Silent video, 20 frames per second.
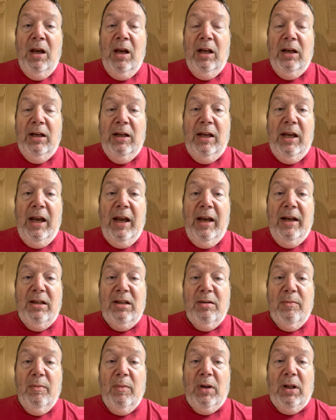And he
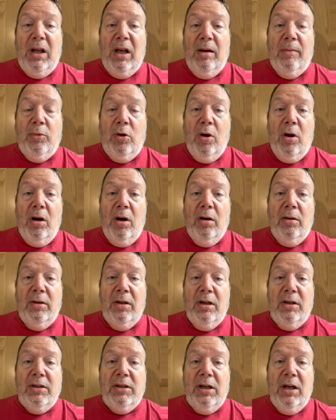hands him a lineup card
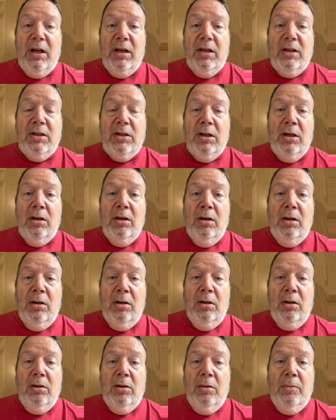that says,
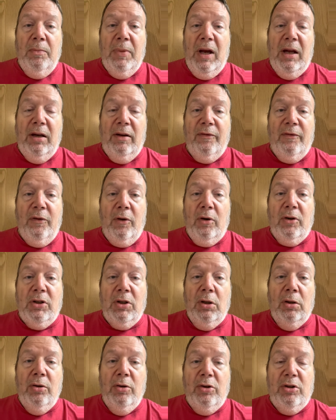batting
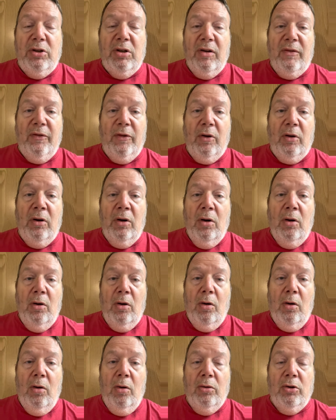first, Lucifer,
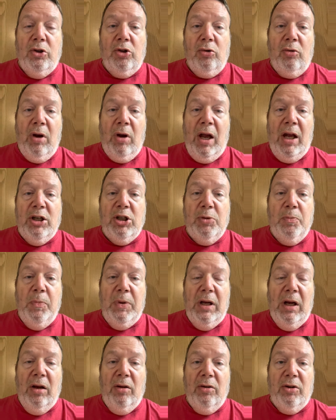Old Scratch,
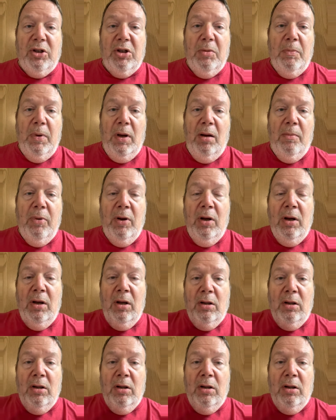Beelzebub.